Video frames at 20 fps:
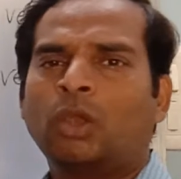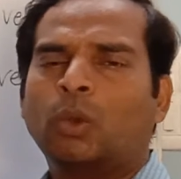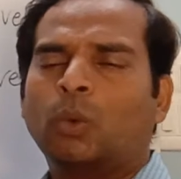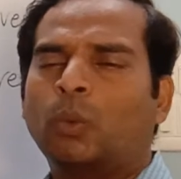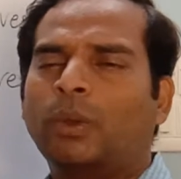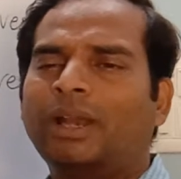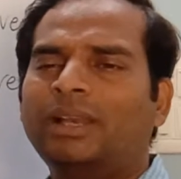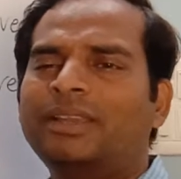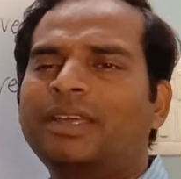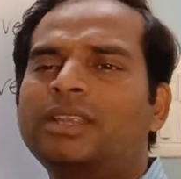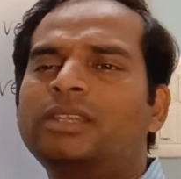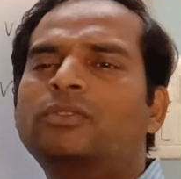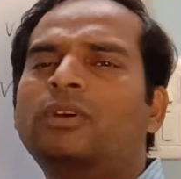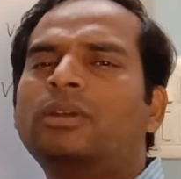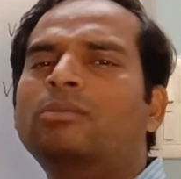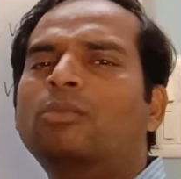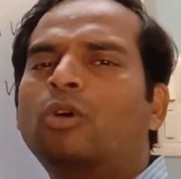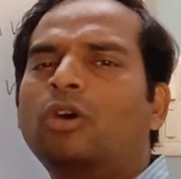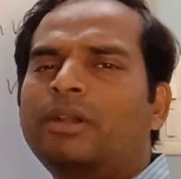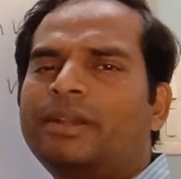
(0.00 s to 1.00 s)
Well, there is
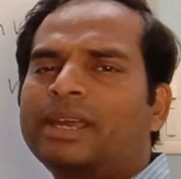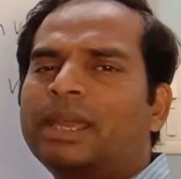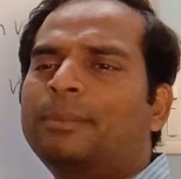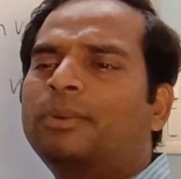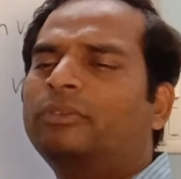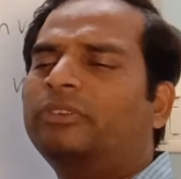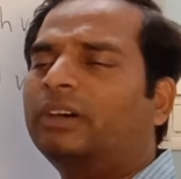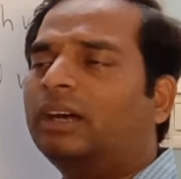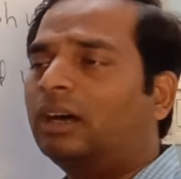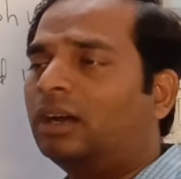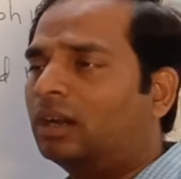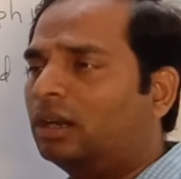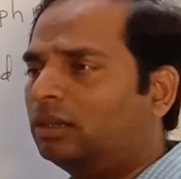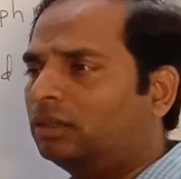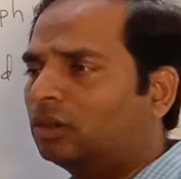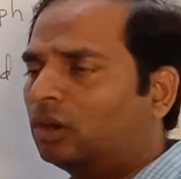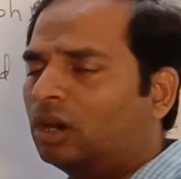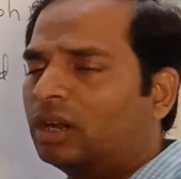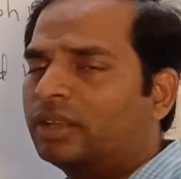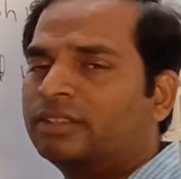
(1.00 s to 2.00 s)
one more type of a heart
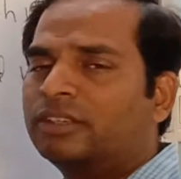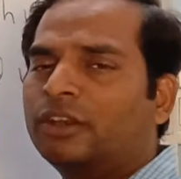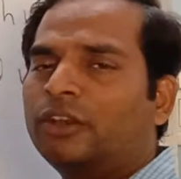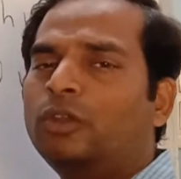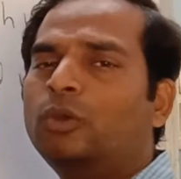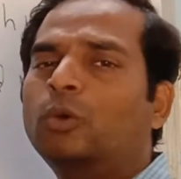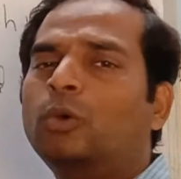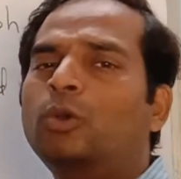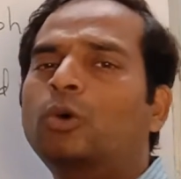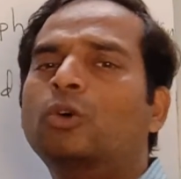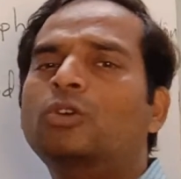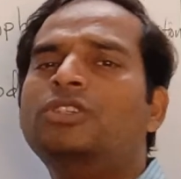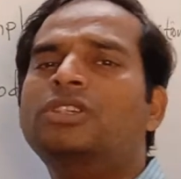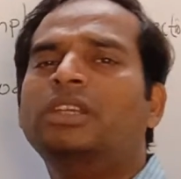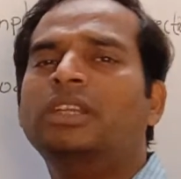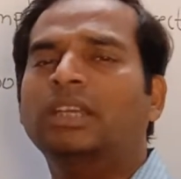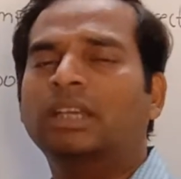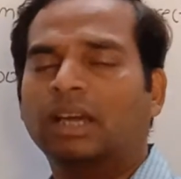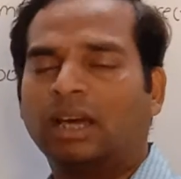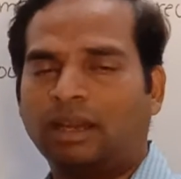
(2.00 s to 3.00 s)
called as a
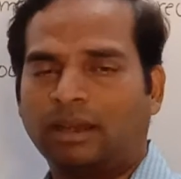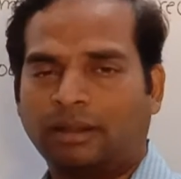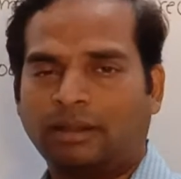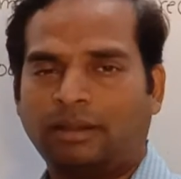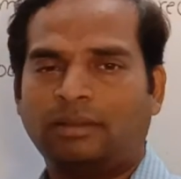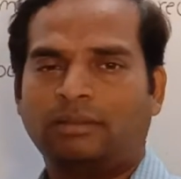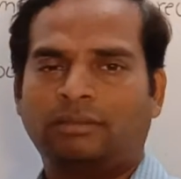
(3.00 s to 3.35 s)
neurogenic heart,